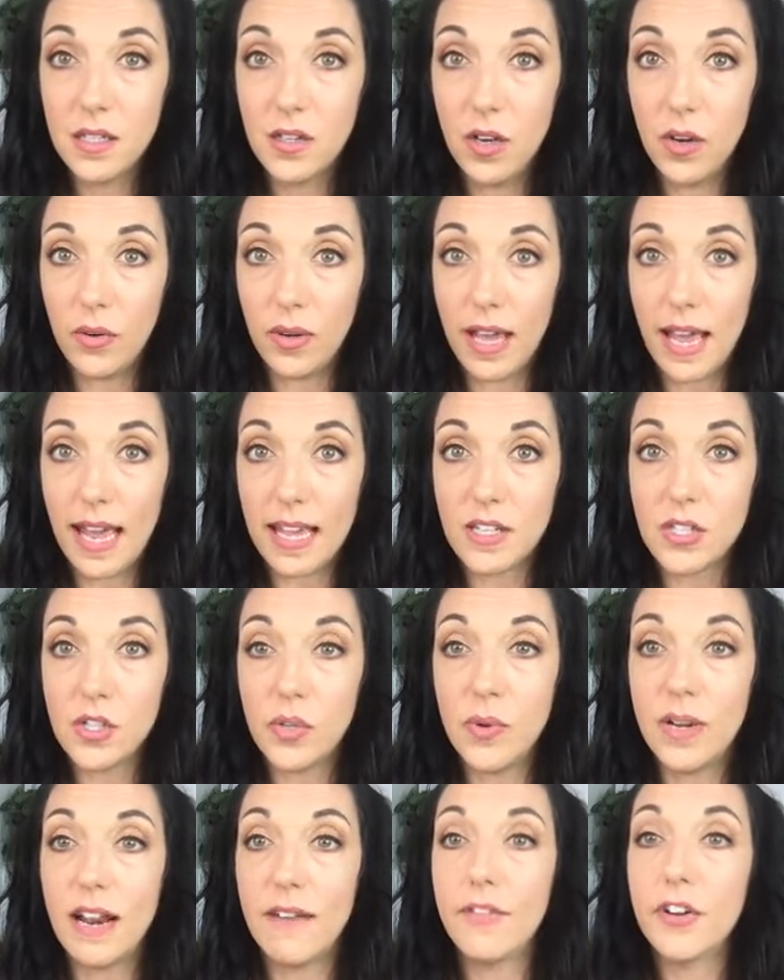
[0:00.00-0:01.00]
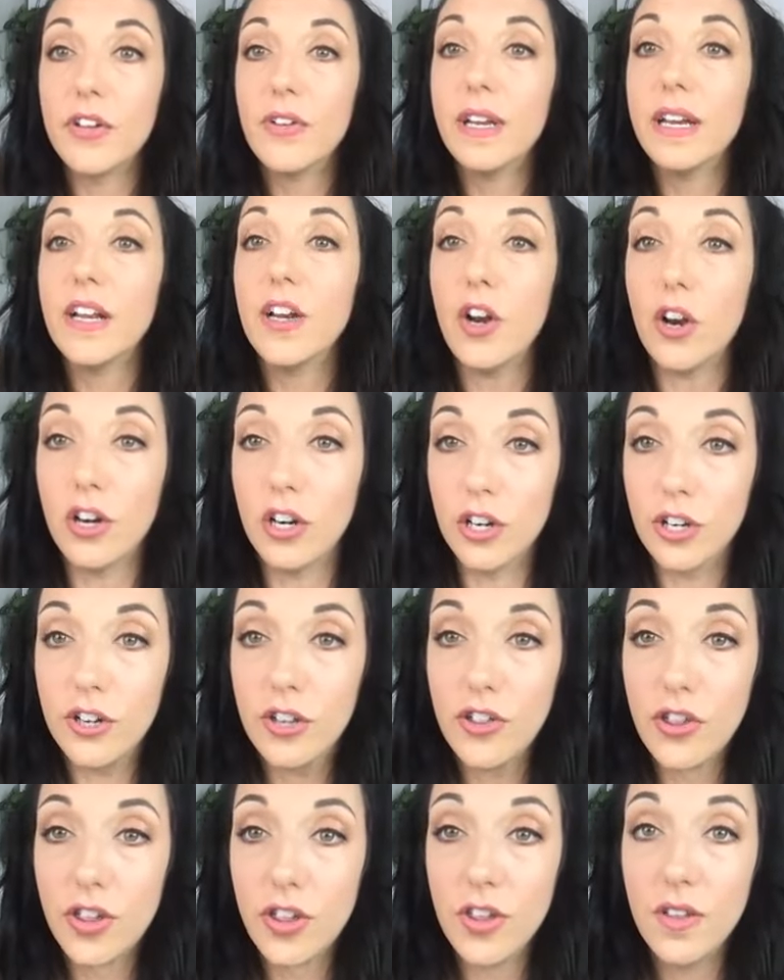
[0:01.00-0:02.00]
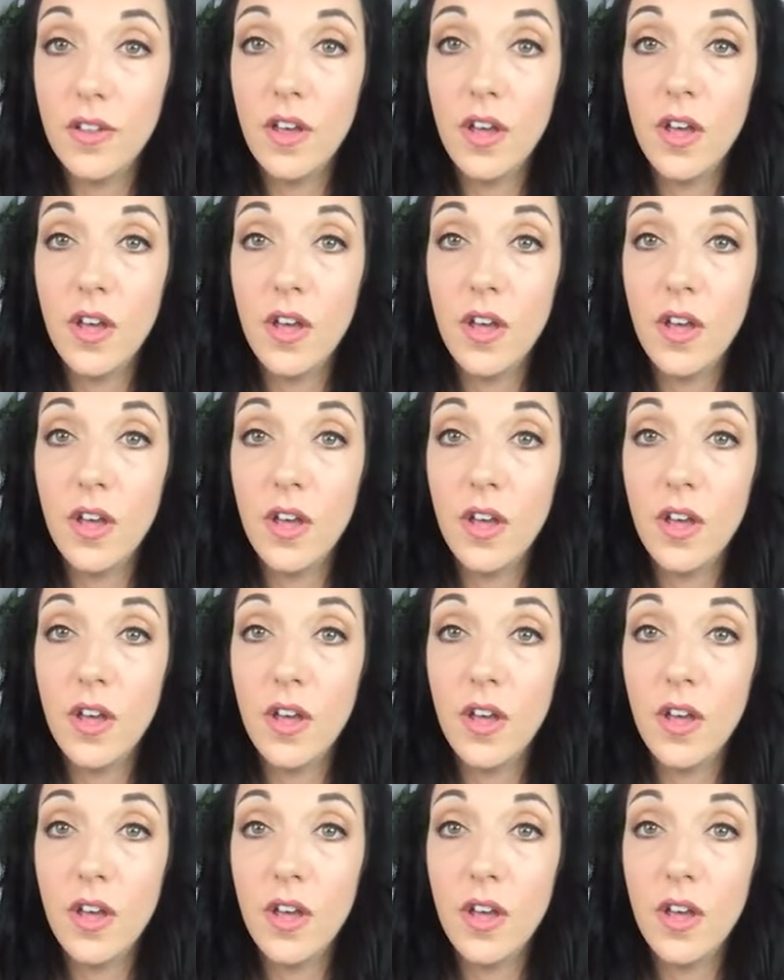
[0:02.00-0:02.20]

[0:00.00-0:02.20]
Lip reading: Okay, so whenever you get an urge